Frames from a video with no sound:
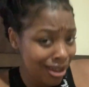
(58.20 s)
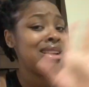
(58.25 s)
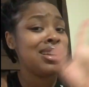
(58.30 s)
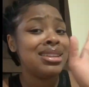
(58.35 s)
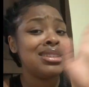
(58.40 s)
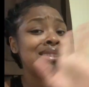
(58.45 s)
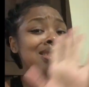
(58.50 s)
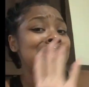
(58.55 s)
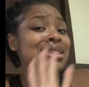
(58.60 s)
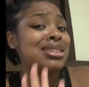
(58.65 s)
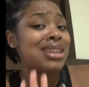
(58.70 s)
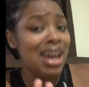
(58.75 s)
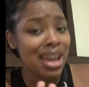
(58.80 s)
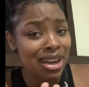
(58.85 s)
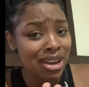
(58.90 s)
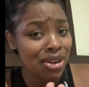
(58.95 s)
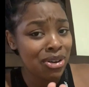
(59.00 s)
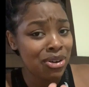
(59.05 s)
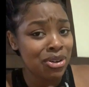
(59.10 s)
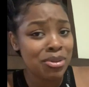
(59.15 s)
This is a side
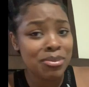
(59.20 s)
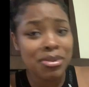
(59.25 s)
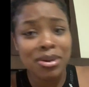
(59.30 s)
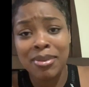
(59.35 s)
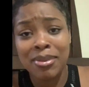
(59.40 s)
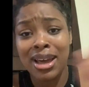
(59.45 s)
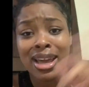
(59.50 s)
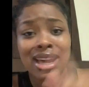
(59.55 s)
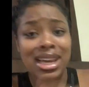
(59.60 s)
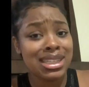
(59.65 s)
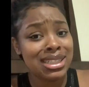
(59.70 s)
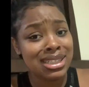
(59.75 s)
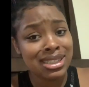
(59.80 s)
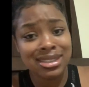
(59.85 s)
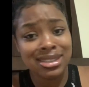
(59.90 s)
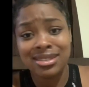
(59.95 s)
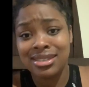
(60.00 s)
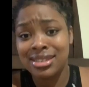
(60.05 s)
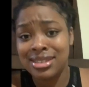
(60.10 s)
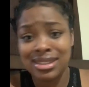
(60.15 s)
note, but my
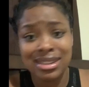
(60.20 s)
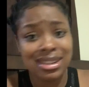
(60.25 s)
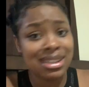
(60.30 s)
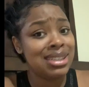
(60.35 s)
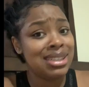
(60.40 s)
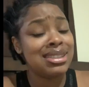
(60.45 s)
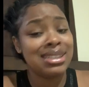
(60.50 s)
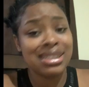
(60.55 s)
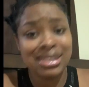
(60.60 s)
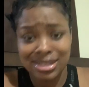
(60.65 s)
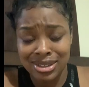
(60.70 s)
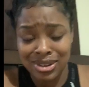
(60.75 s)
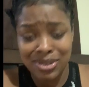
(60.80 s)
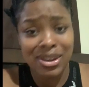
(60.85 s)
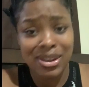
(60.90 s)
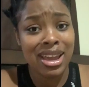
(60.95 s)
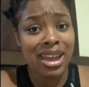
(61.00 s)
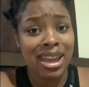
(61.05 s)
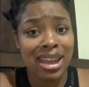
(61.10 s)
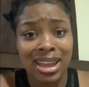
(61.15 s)
edges, listen,
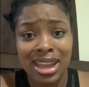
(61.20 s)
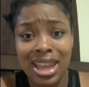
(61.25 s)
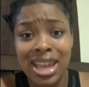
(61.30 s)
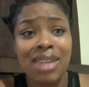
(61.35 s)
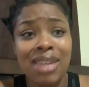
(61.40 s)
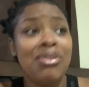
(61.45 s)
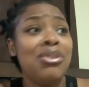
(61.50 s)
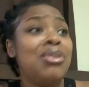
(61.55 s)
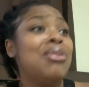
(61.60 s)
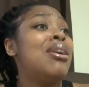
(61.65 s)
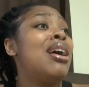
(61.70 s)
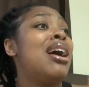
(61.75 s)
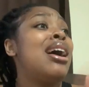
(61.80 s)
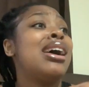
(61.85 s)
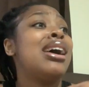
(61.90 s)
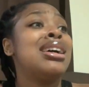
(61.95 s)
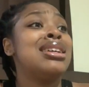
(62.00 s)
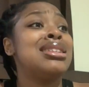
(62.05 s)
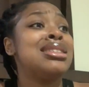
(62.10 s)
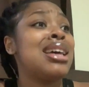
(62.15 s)
okay? If you
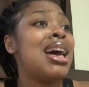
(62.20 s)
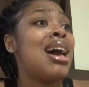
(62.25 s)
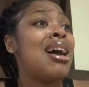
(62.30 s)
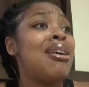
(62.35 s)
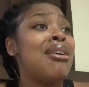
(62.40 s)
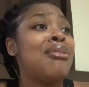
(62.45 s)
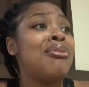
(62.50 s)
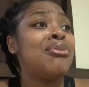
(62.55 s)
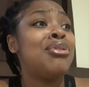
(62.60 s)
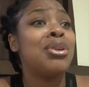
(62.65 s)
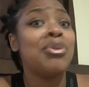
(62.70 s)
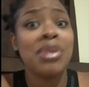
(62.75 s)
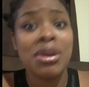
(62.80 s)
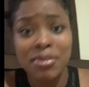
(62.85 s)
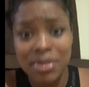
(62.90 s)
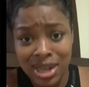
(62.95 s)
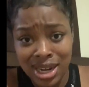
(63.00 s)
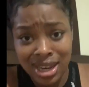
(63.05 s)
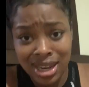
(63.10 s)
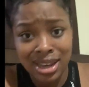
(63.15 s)
guys have the
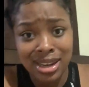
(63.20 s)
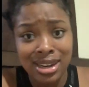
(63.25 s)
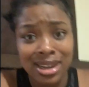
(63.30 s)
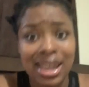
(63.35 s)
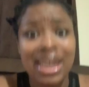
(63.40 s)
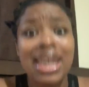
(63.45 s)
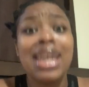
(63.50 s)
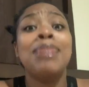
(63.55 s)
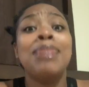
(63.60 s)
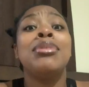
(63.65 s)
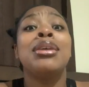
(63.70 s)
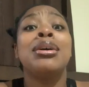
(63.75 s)
remedy to keep